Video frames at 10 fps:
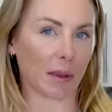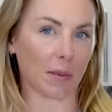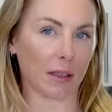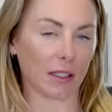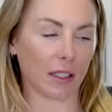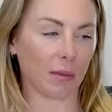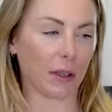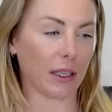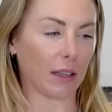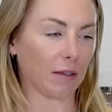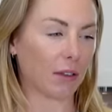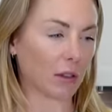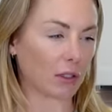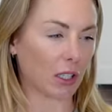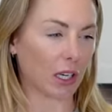make me sleepy and it
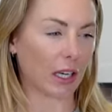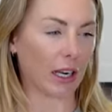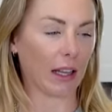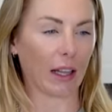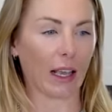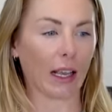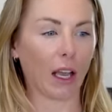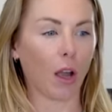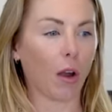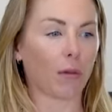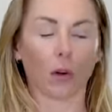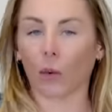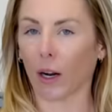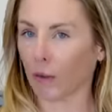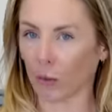feels good. And like, for
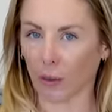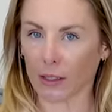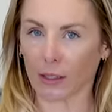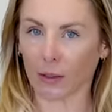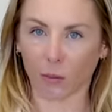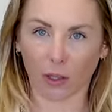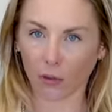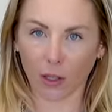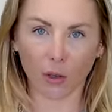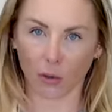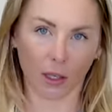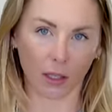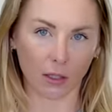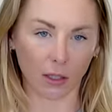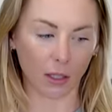whatever reason, whatever the
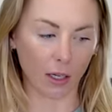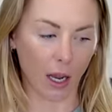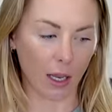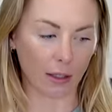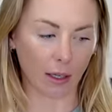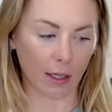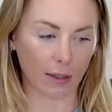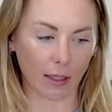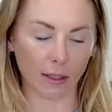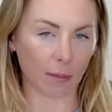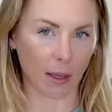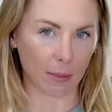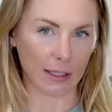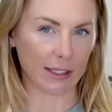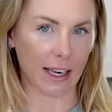ingredients are, it like doesn't make
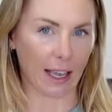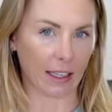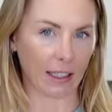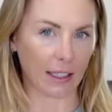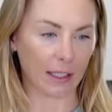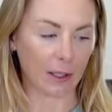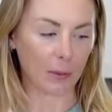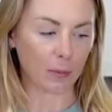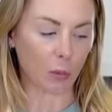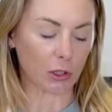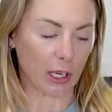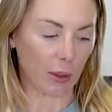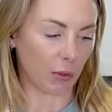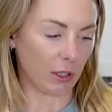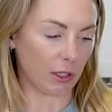me snacky, which I
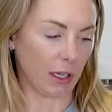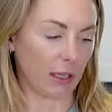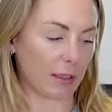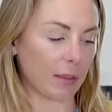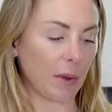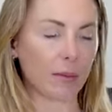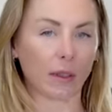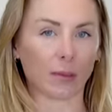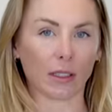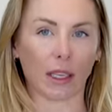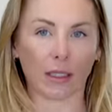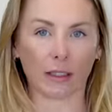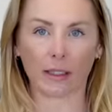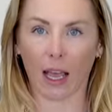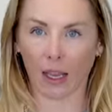appreciate because sometimes I'm just like
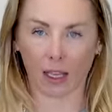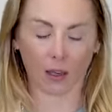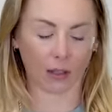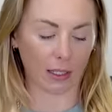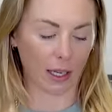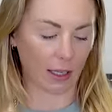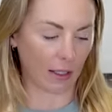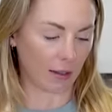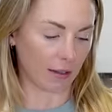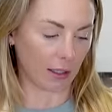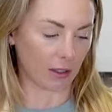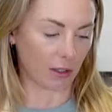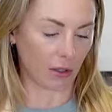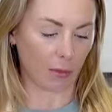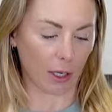snacking all day and that's
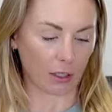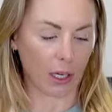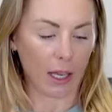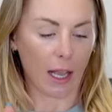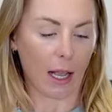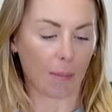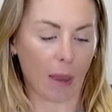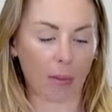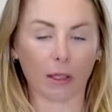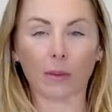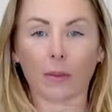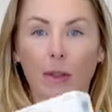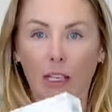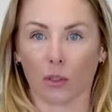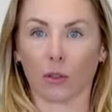just too much. Um, I picked up some
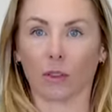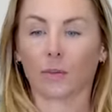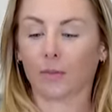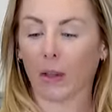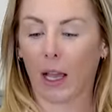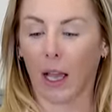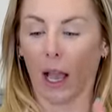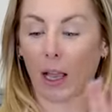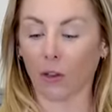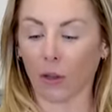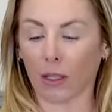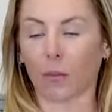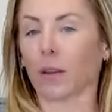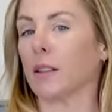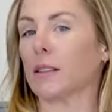lentils. Uh, I do like to
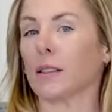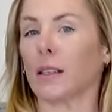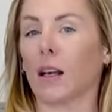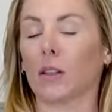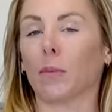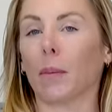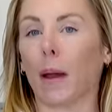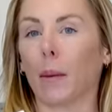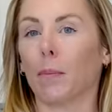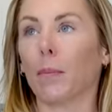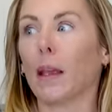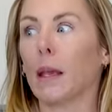put these in the salad, but my